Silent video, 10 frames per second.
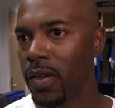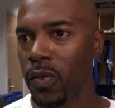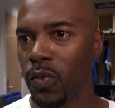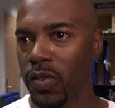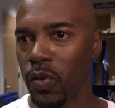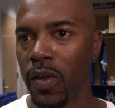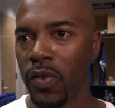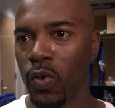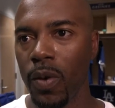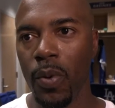We still gonna have to
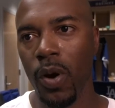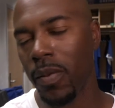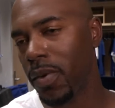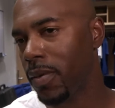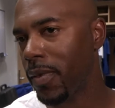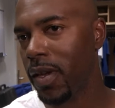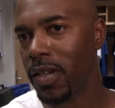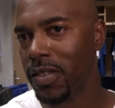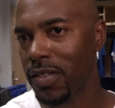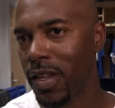do our part, but man,
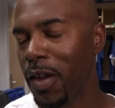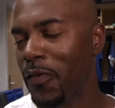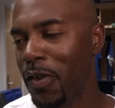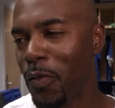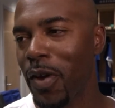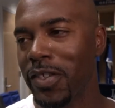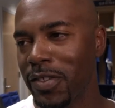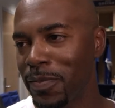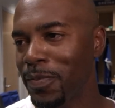this is a lot of fun watching him.